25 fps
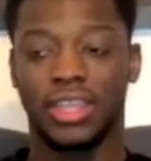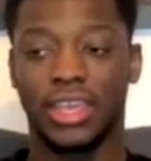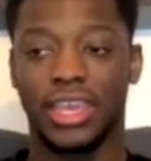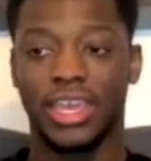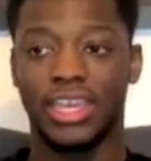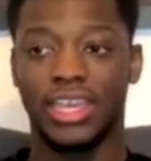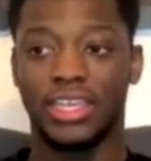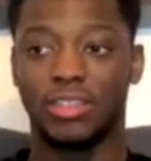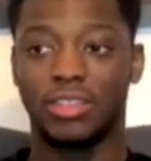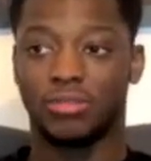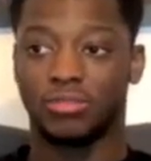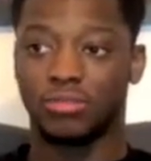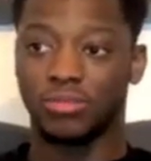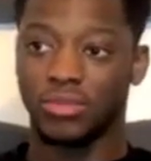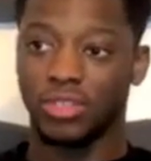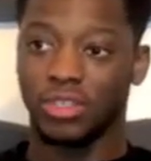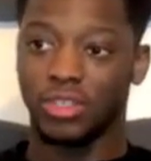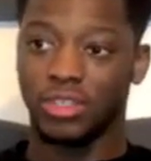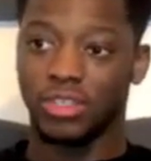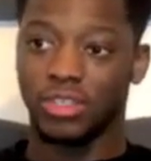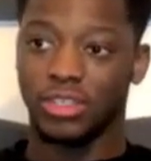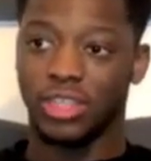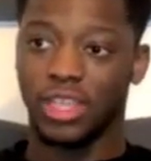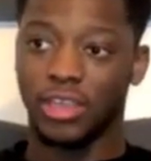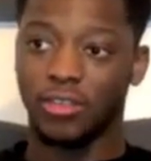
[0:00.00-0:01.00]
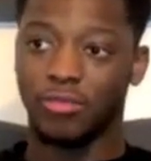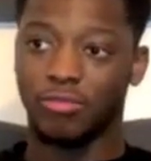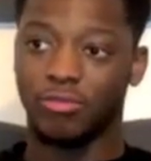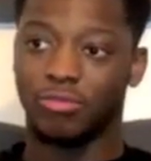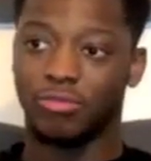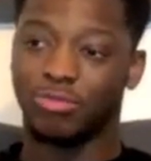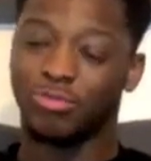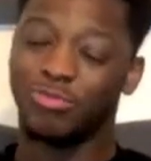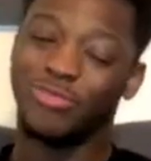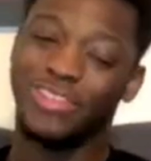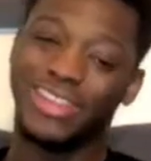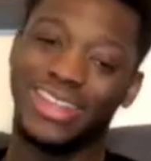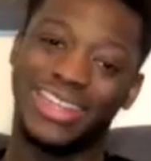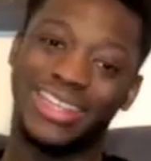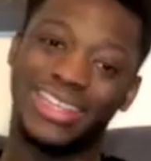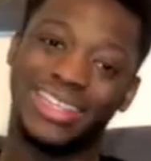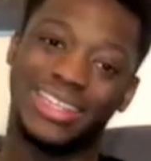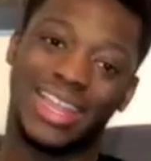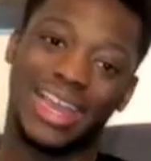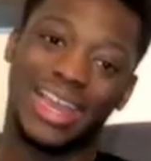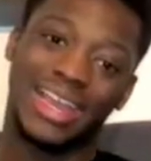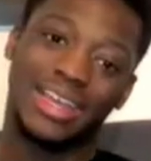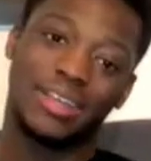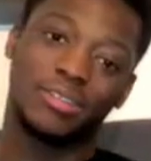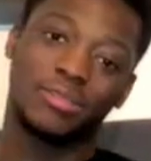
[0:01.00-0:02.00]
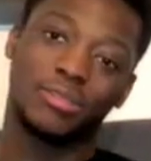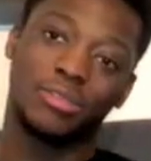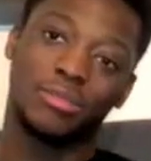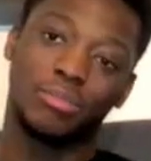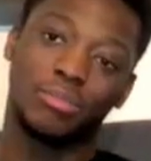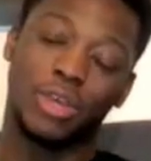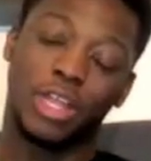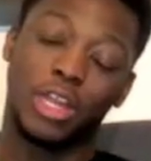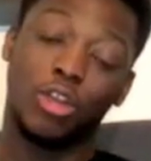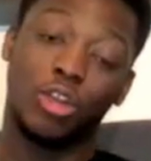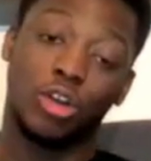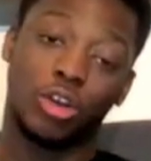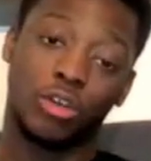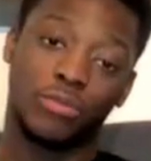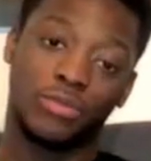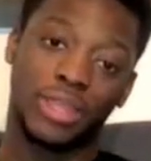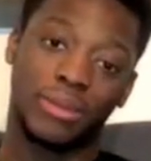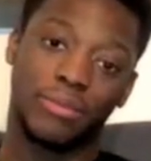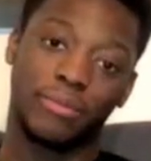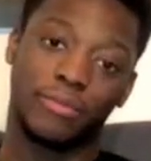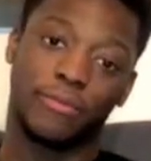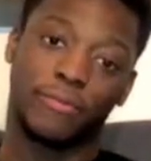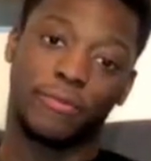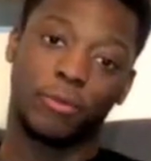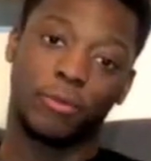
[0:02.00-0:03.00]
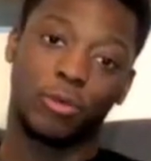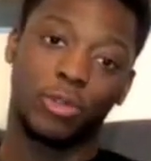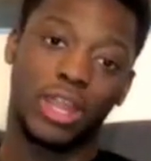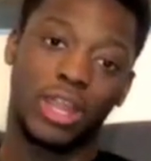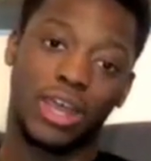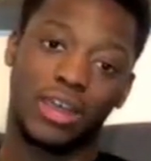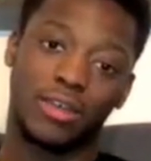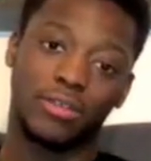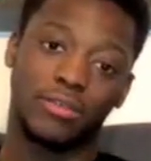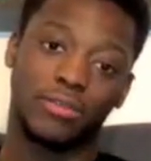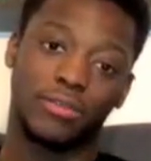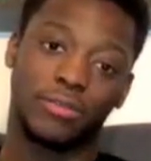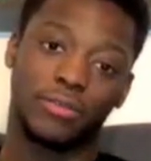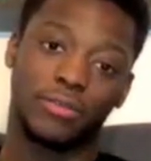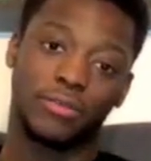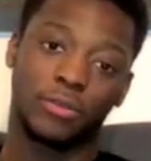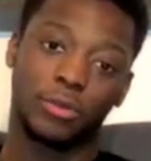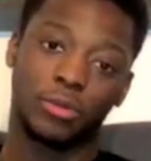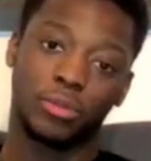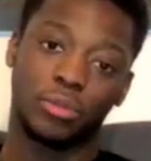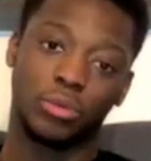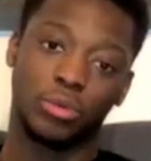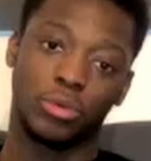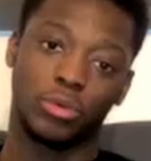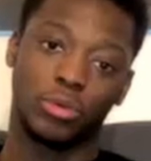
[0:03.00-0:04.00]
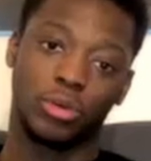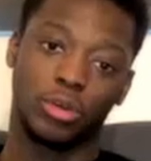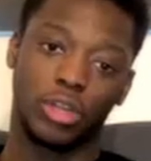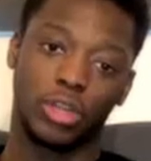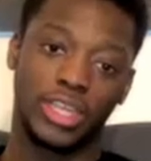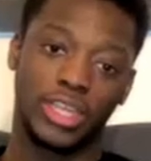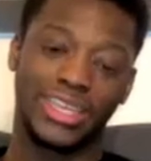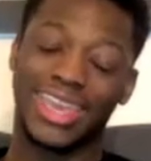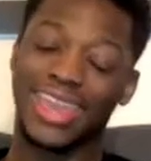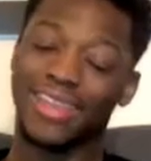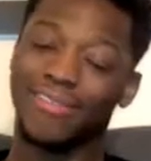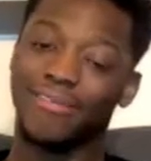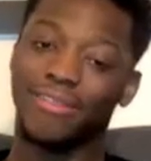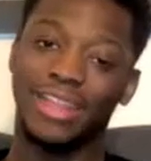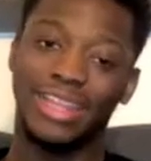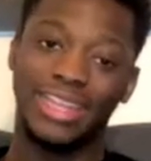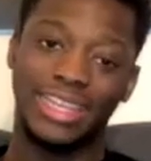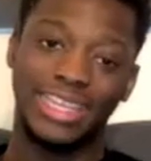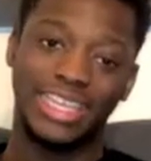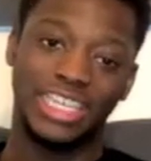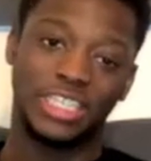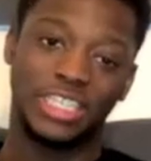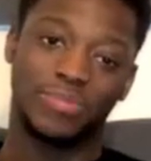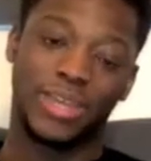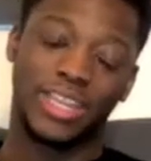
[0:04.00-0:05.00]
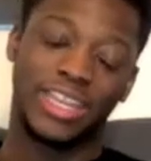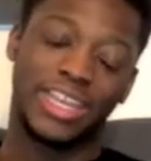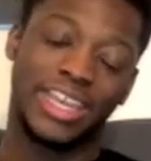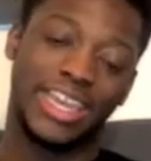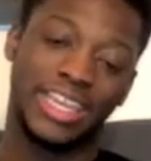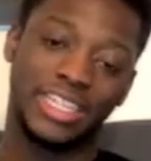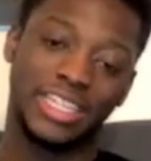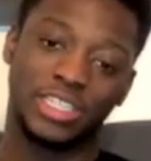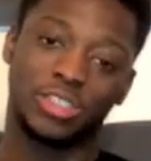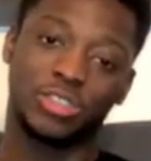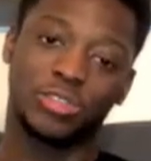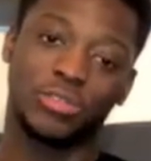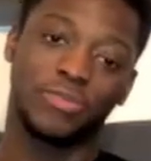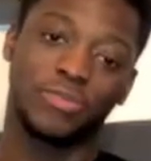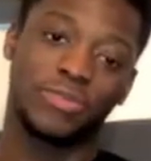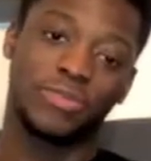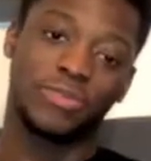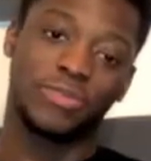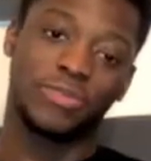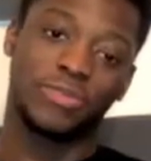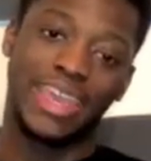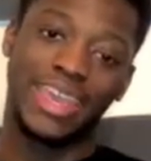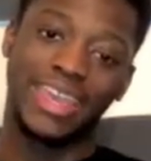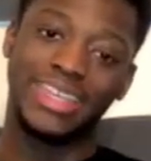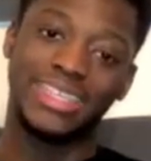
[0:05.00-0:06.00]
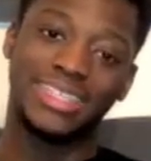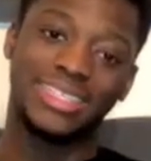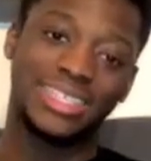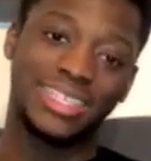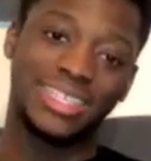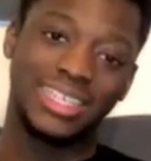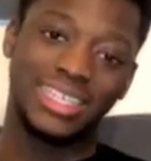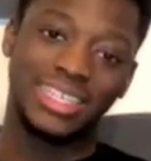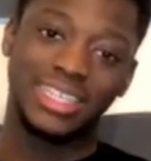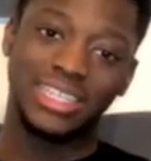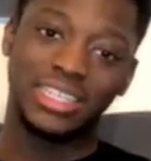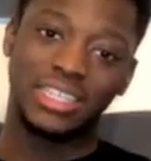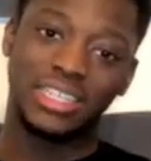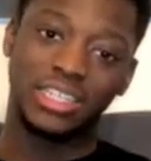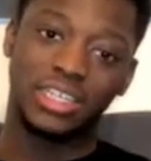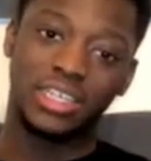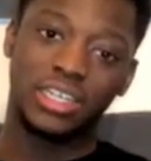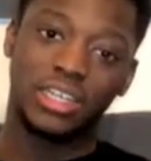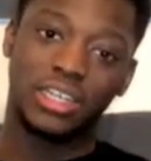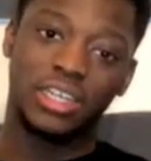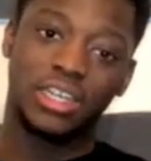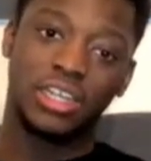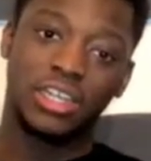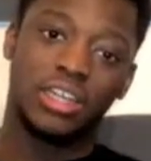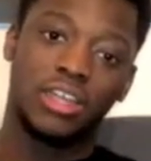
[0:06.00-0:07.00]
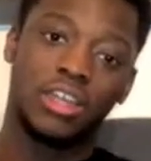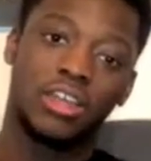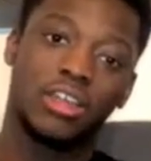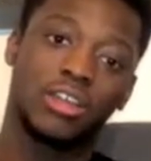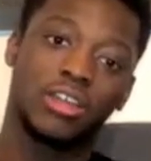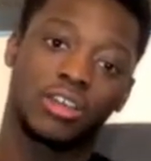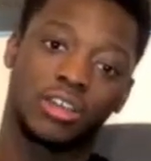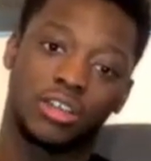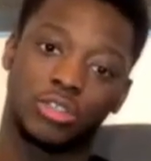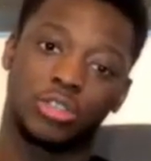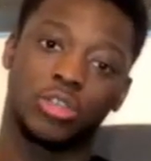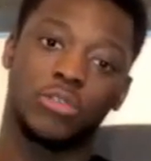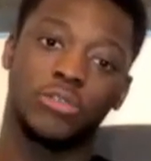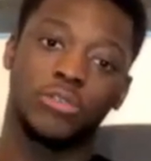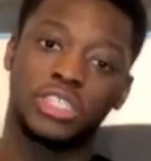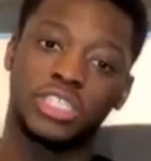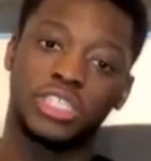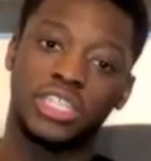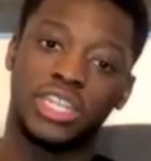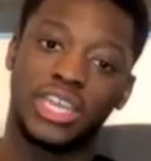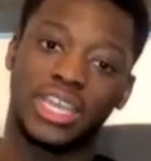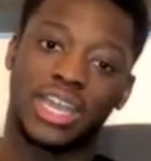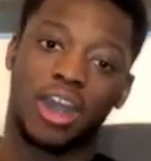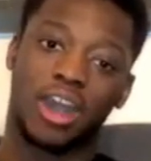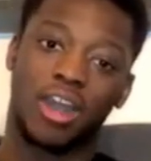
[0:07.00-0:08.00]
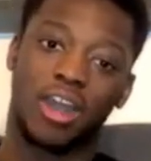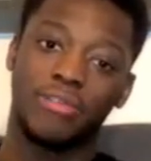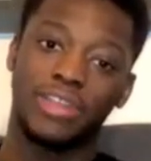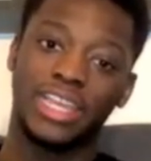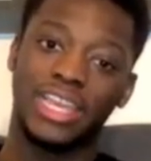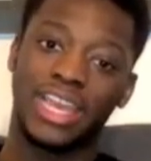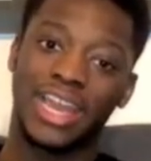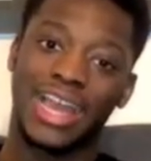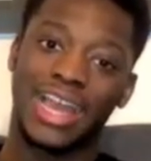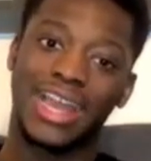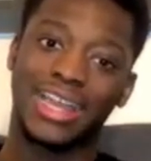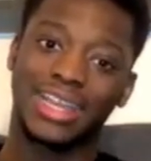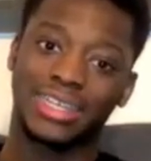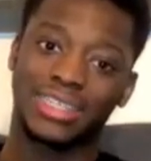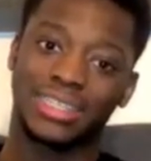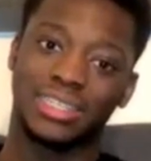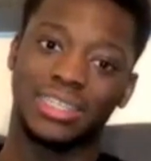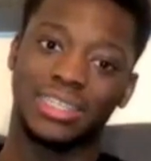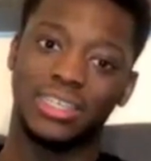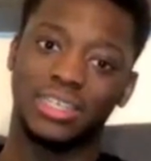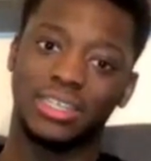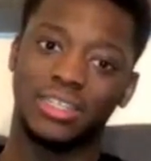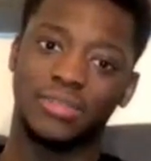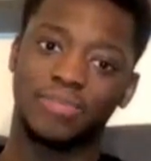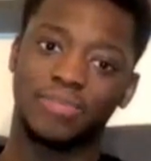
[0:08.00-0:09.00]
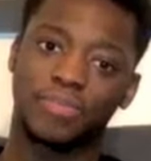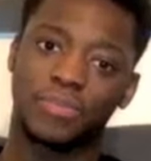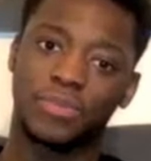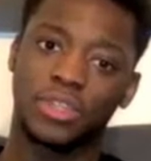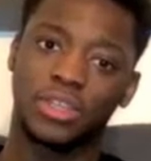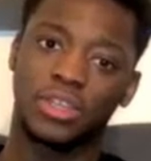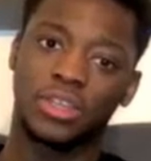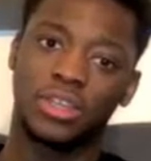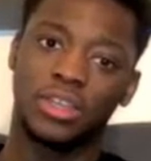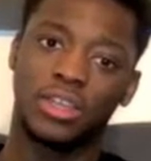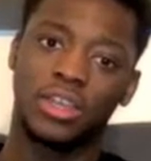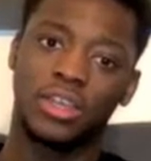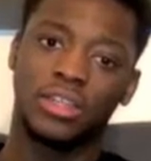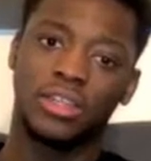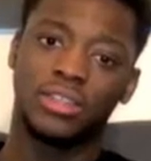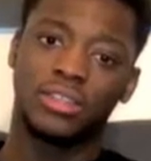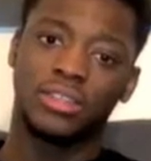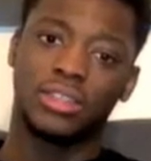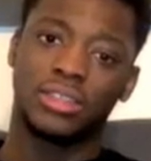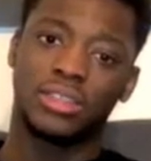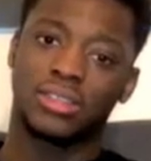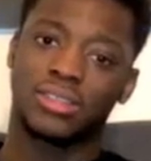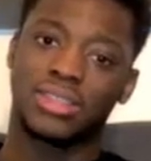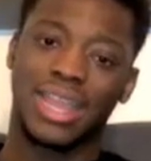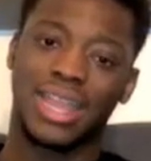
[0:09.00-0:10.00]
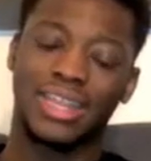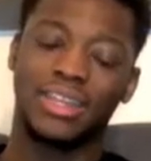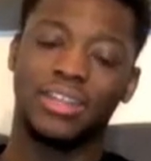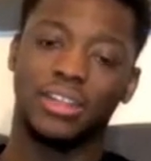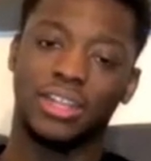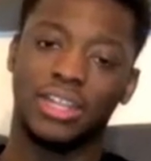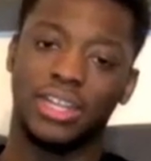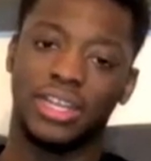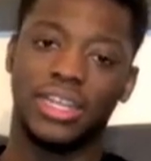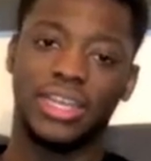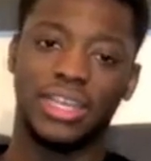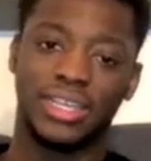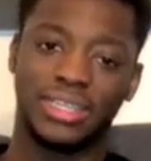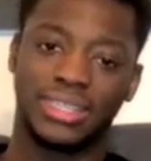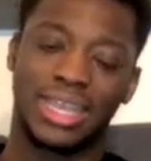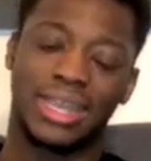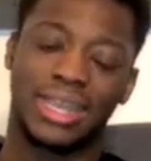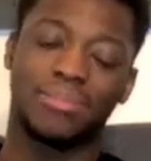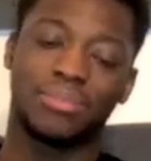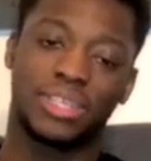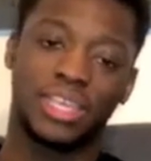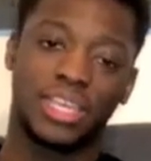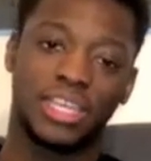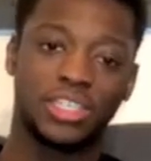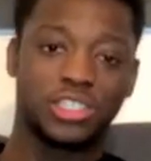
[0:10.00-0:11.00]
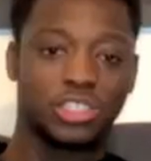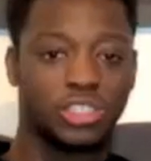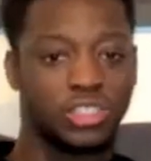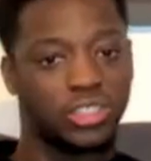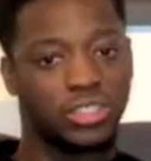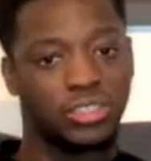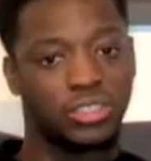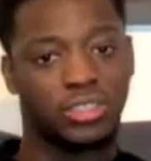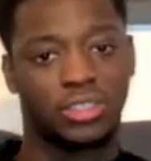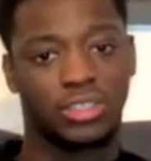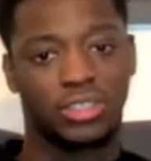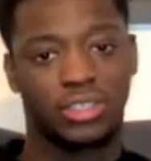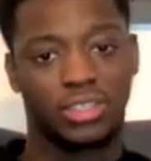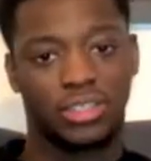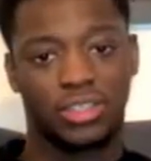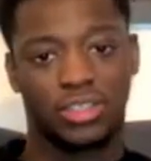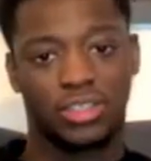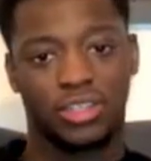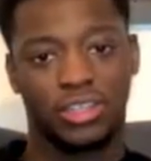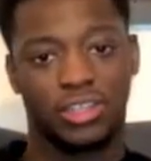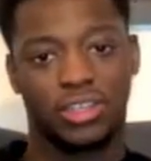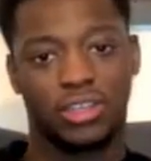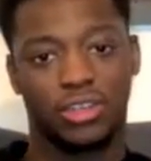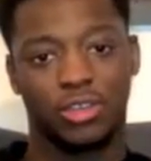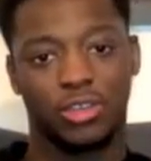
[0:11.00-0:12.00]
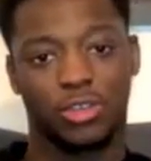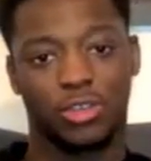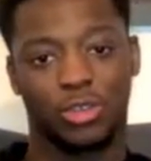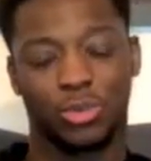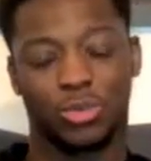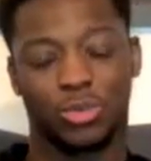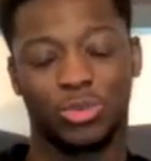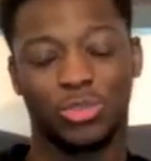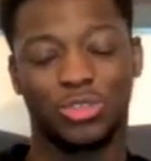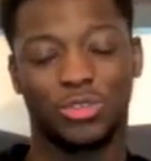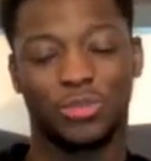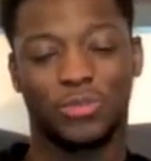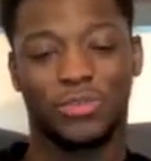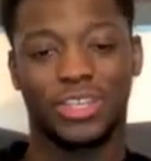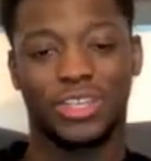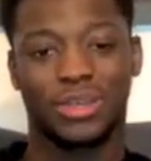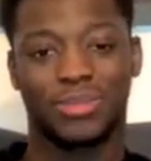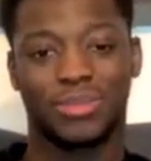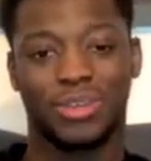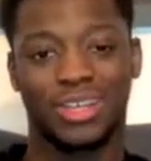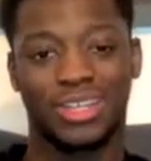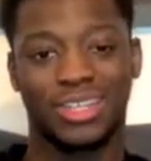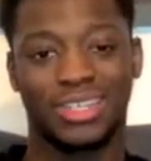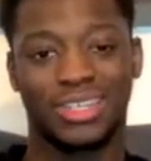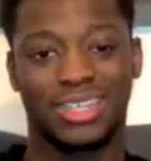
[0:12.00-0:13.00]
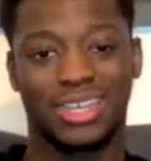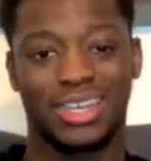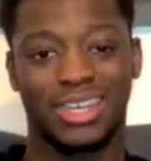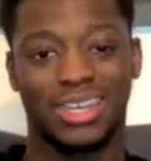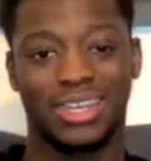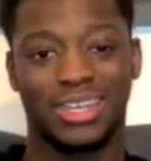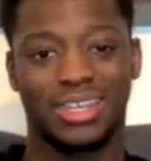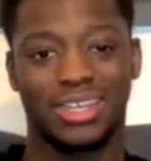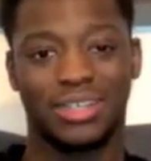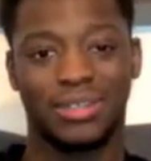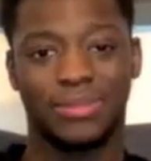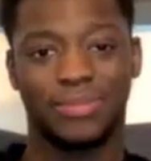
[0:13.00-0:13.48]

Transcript: they they really like a lot of them fall out of football or they get released by the ages of like 18 because obviously they can't really hack the the standard and the adaptation. So what do you think about that?